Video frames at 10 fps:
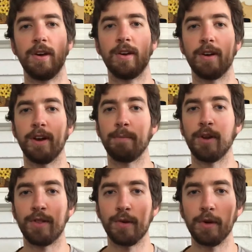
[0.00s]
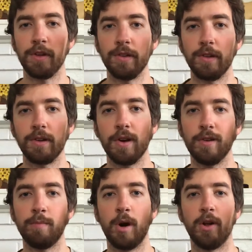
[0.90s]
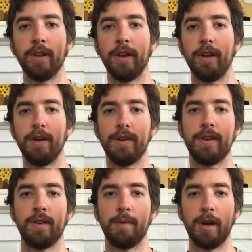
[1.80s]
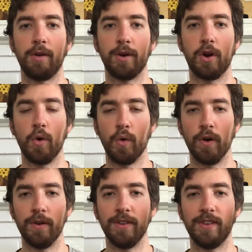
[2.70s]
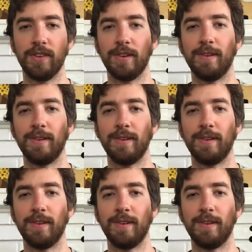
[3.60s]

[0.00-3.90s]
Alright, I'm going to throw you a little curveball today and talk about chords.